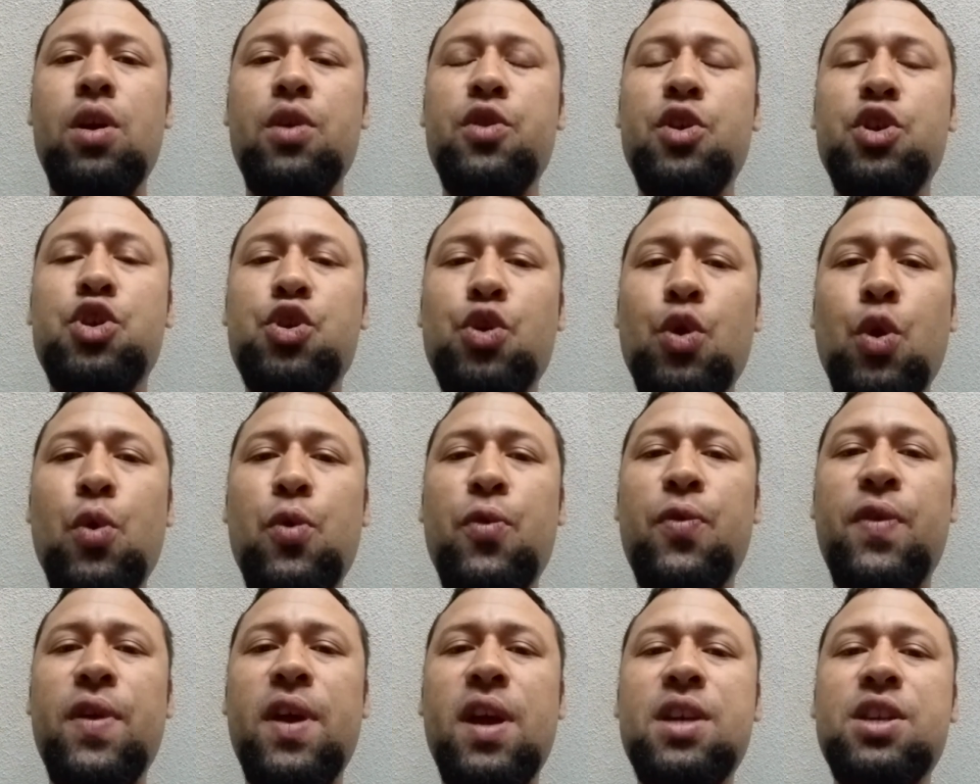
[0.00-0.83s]
The
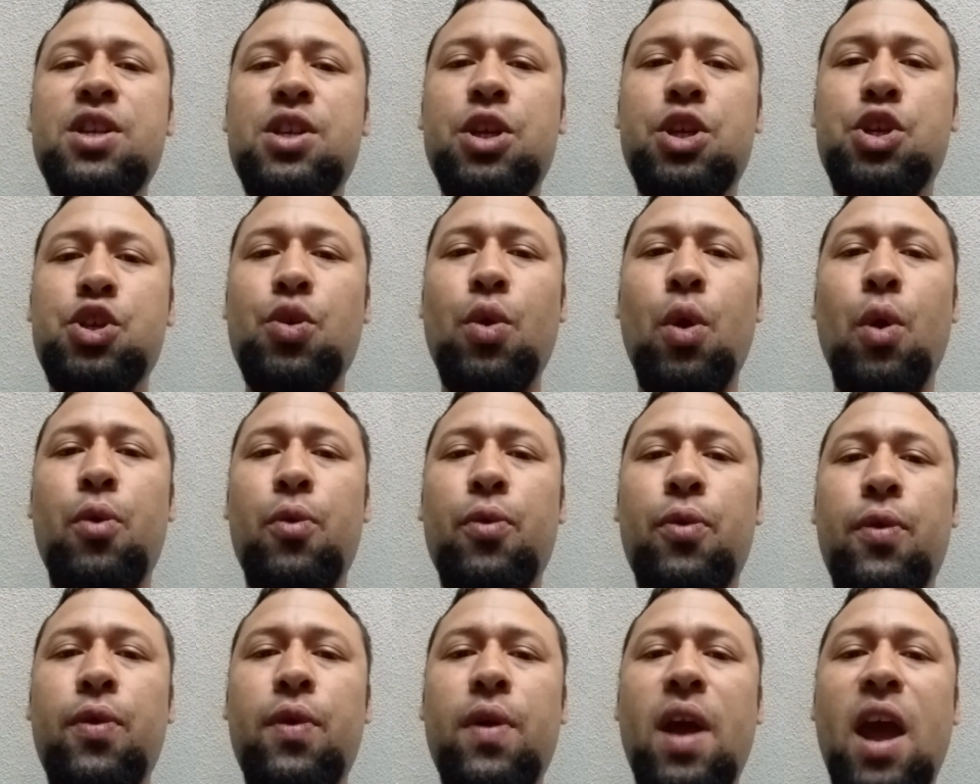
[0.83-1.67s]
truth is the
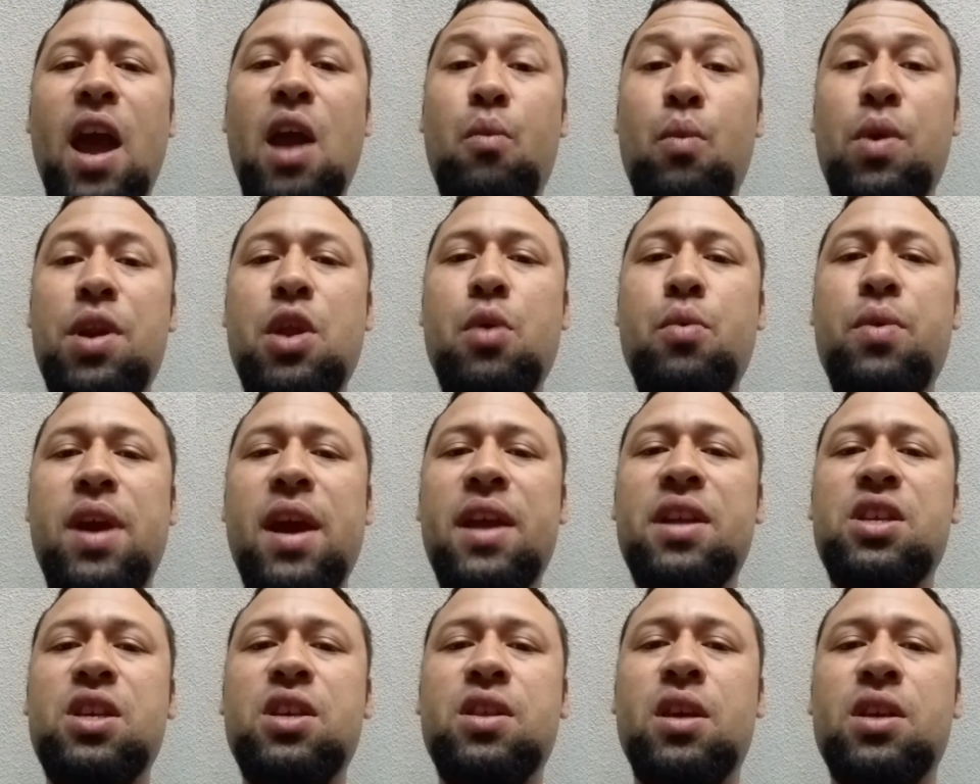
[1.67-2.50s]
truth. And when you
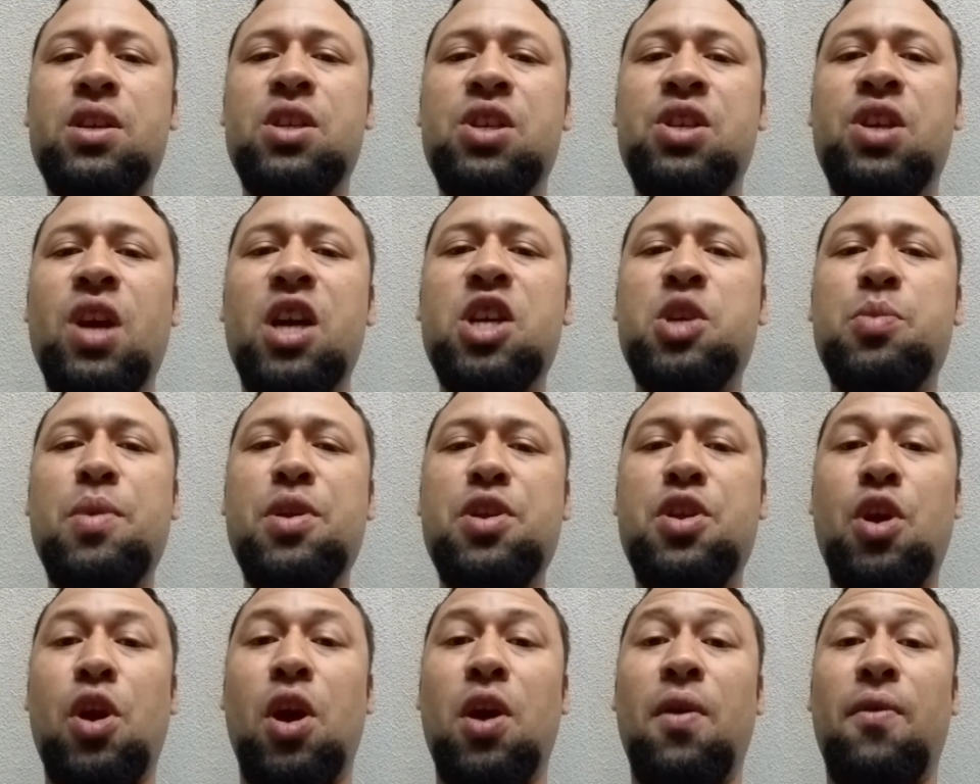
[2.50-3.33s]
get to this
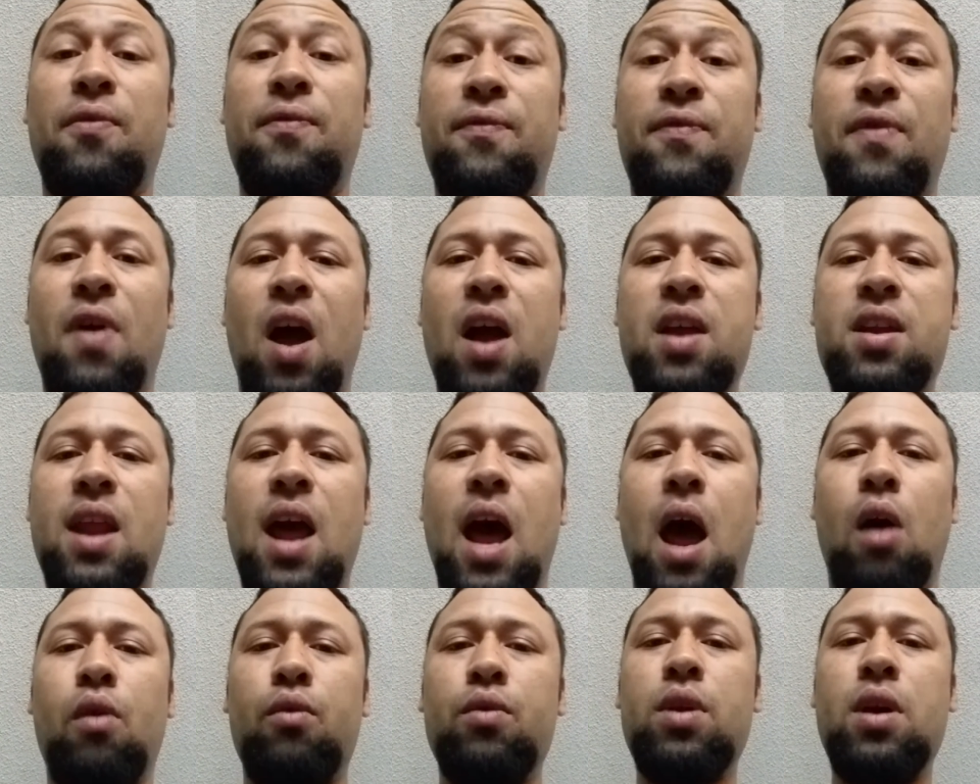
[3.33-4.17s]
judgment, you're going to find
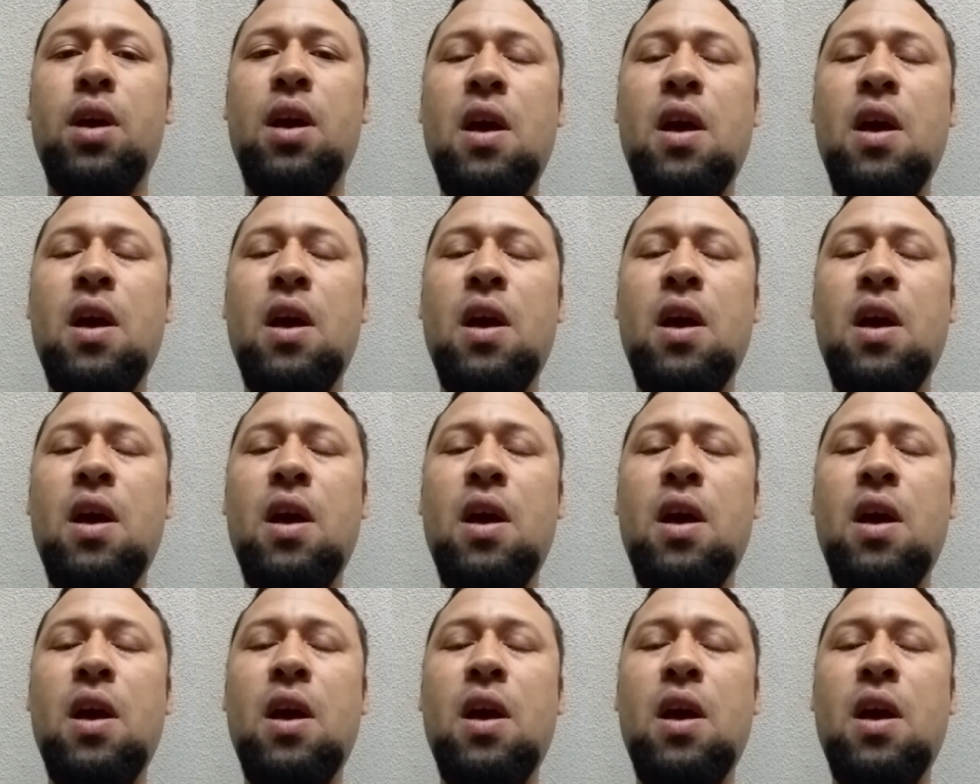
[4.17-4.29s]
out